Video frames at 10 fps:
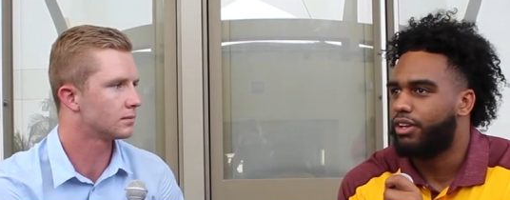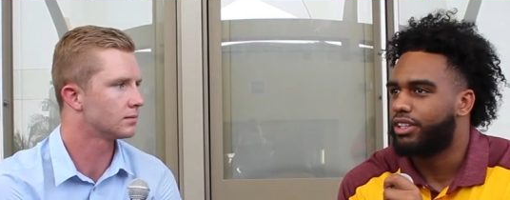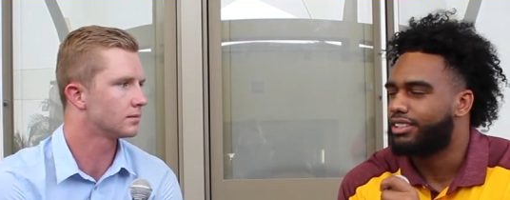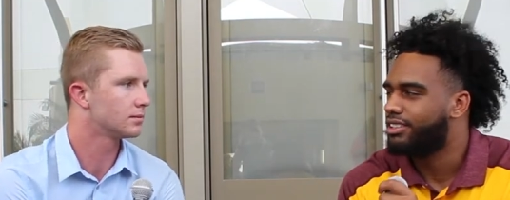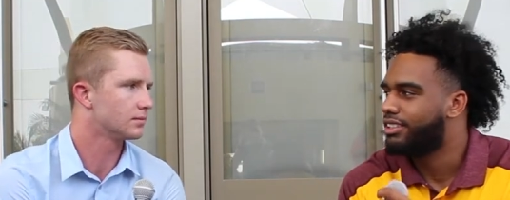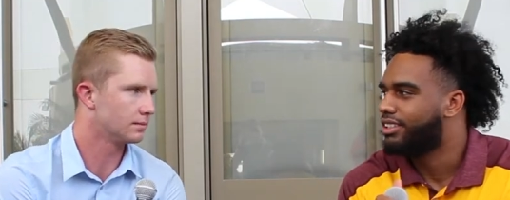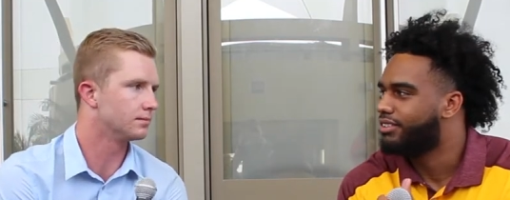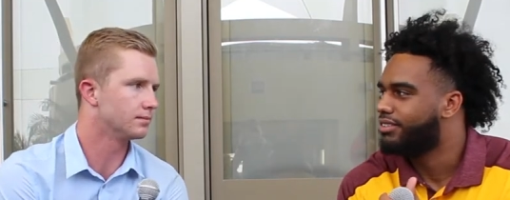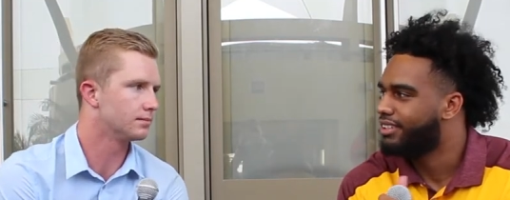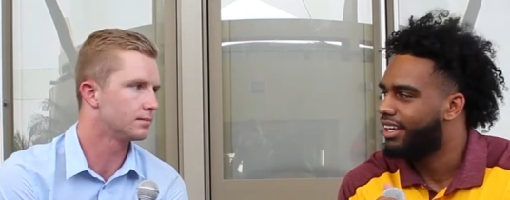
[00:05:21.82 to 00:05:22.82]
Speaker 1: focus.
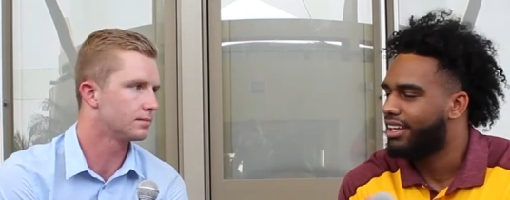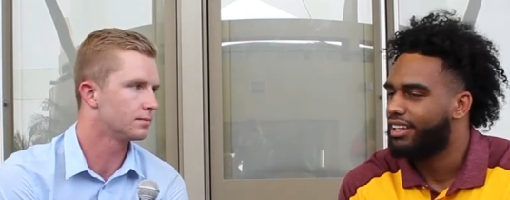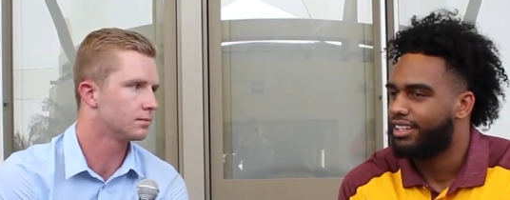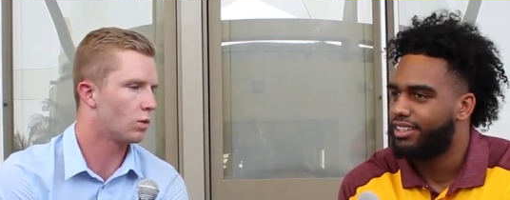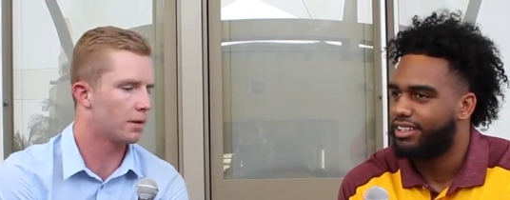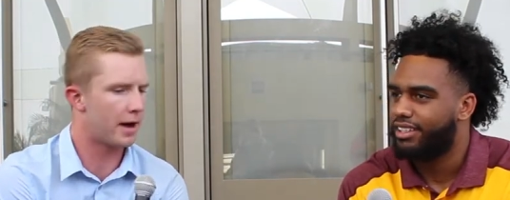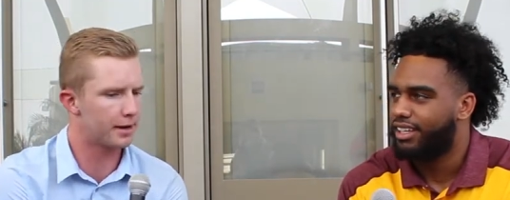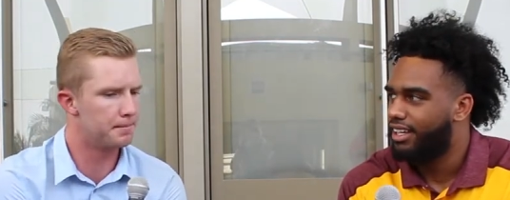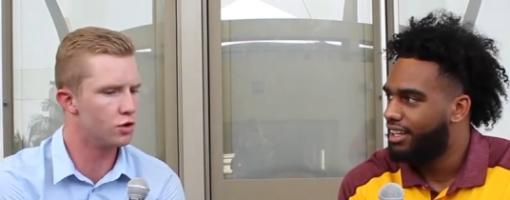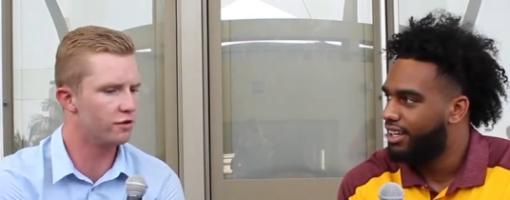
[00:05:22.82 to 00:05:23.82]
Speaker 2: Mm-hmm. Yeah. What
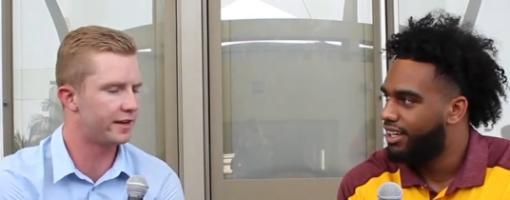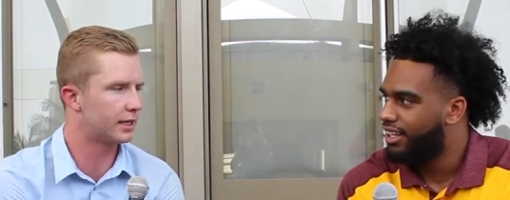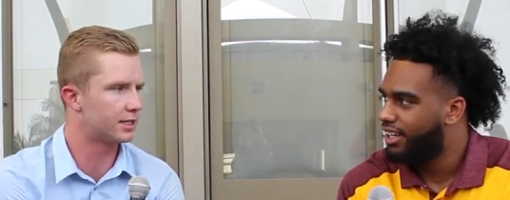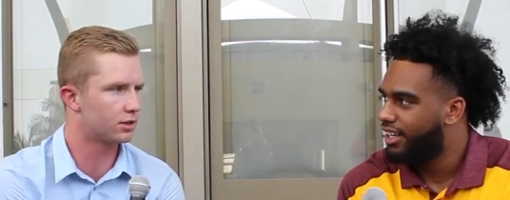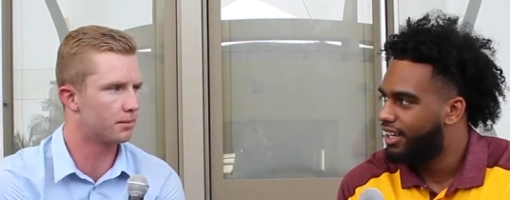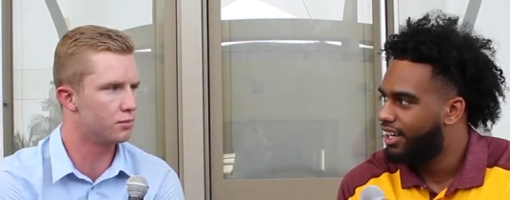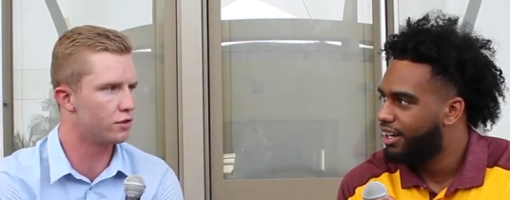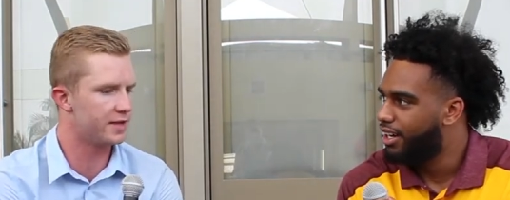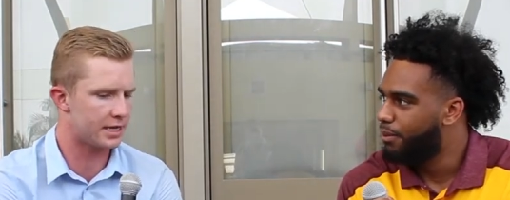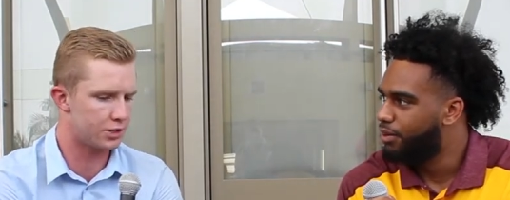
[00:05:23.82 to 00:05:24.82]
about a movie? Is there a
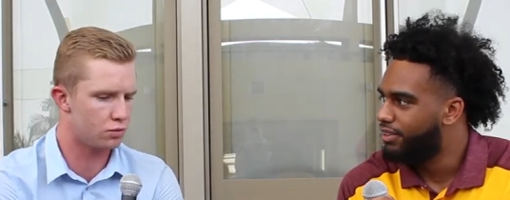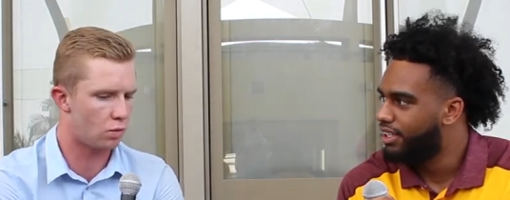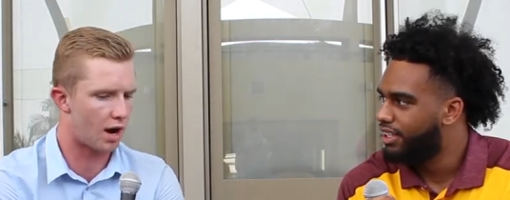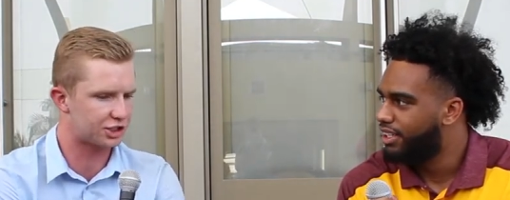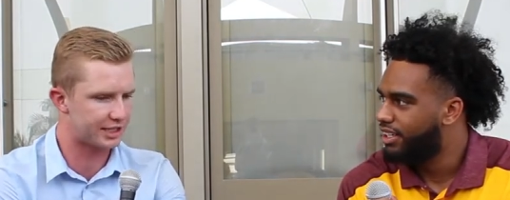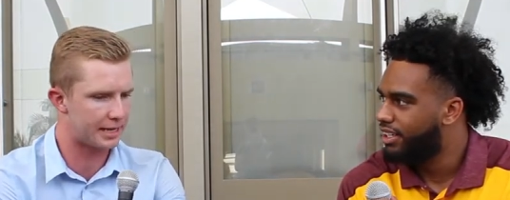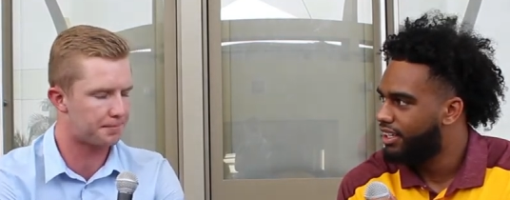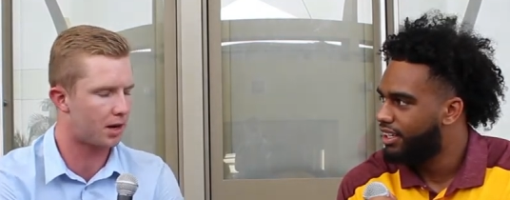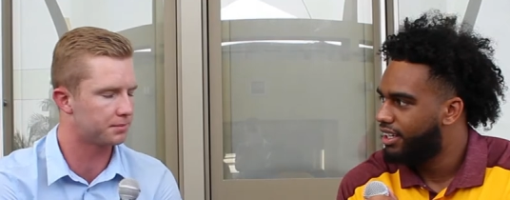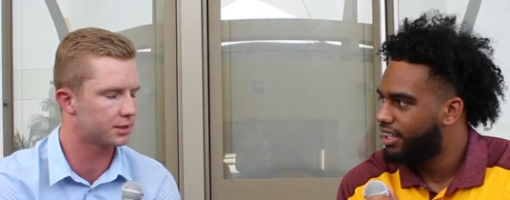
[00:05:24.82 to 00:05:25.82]
movie that you watch to
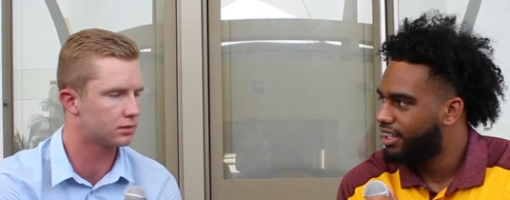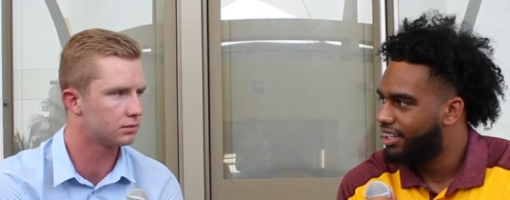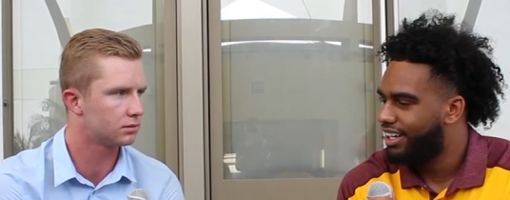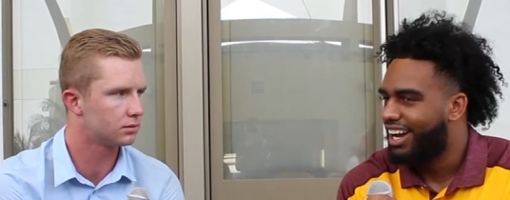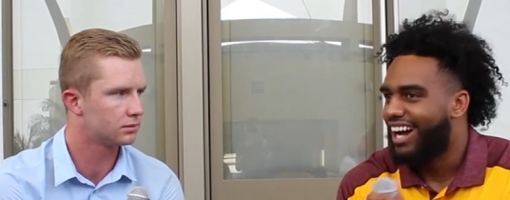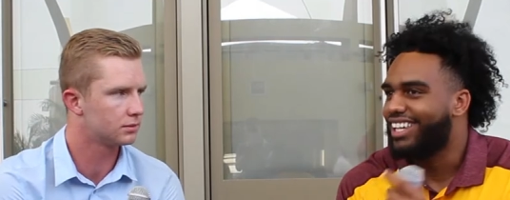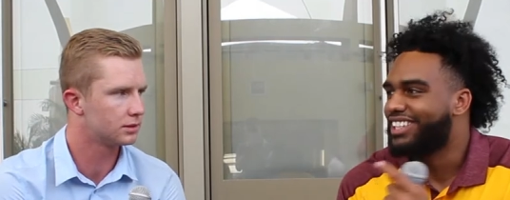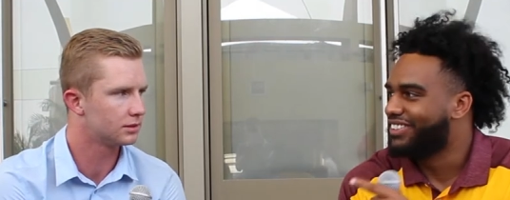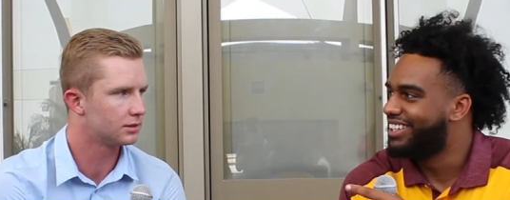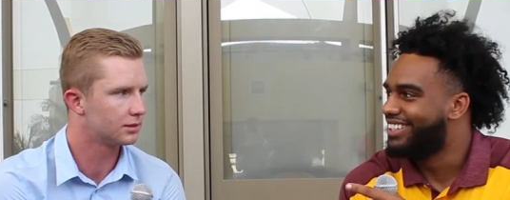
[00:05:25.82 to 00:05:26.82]
get pumped?
Speaker 1: I
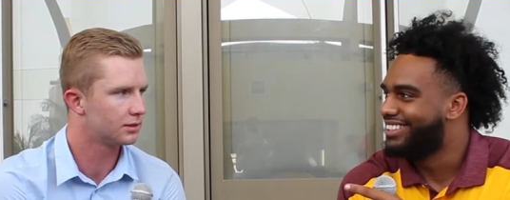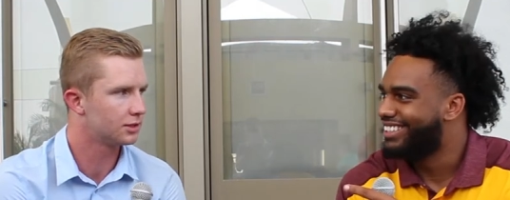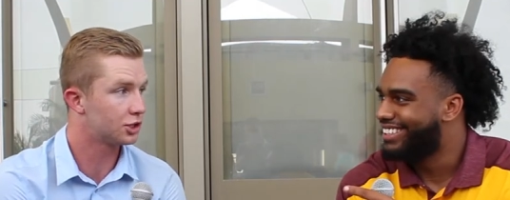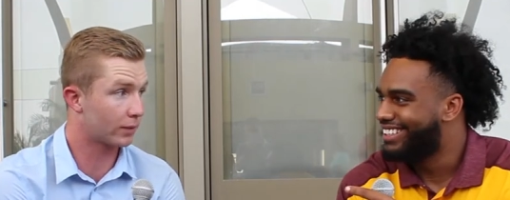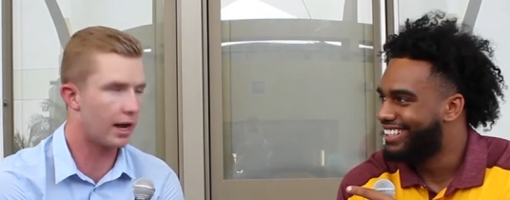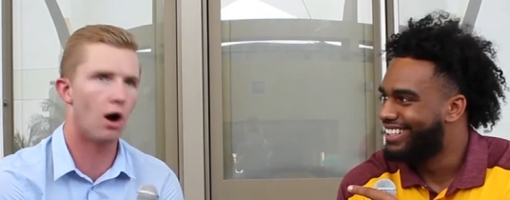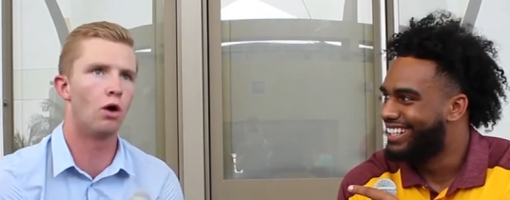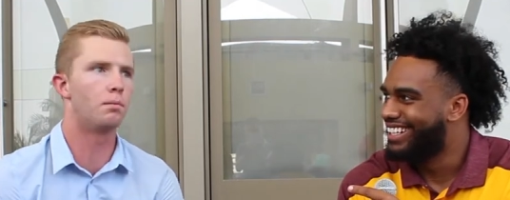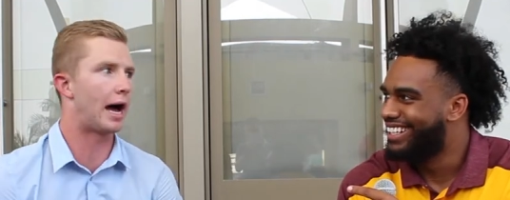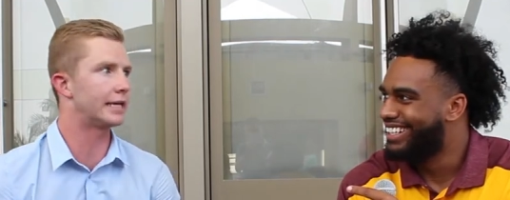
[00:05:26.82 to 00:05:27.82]
like 300.
Speaker 2: Three.
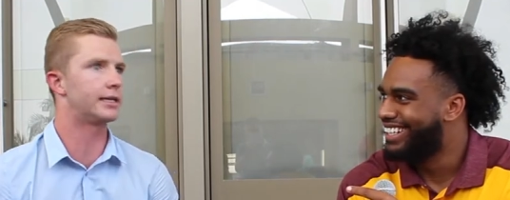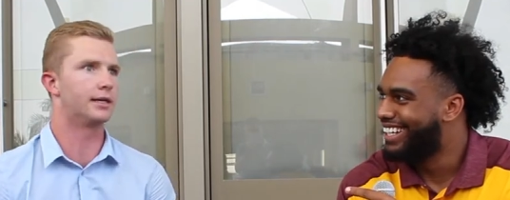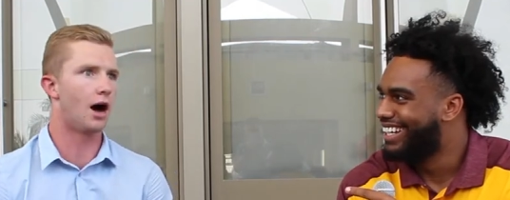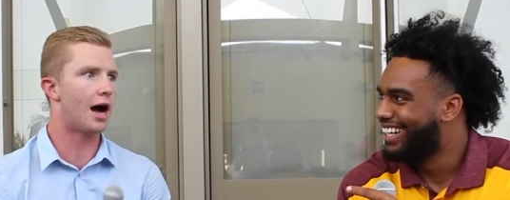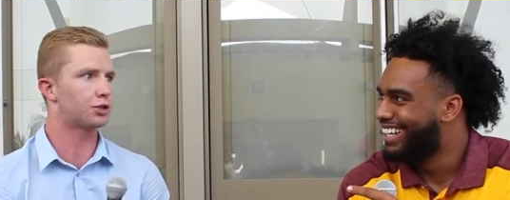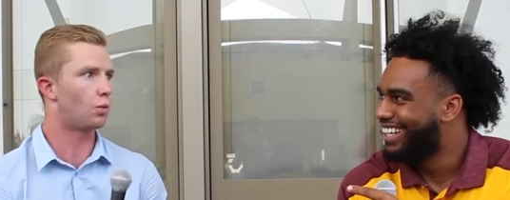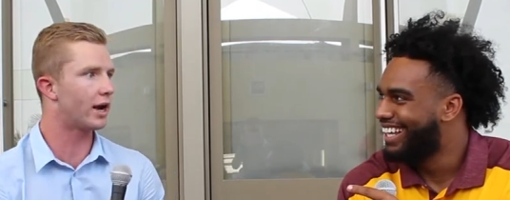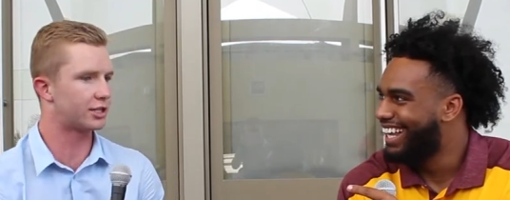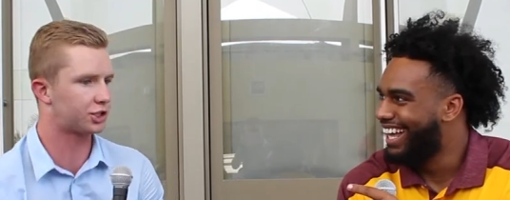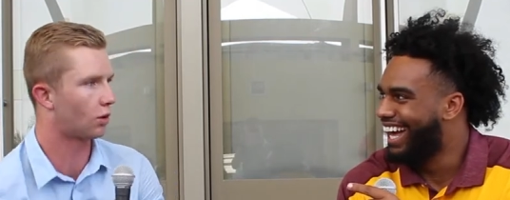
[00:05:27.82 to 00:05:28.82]
Oh my yeah. gosh, what a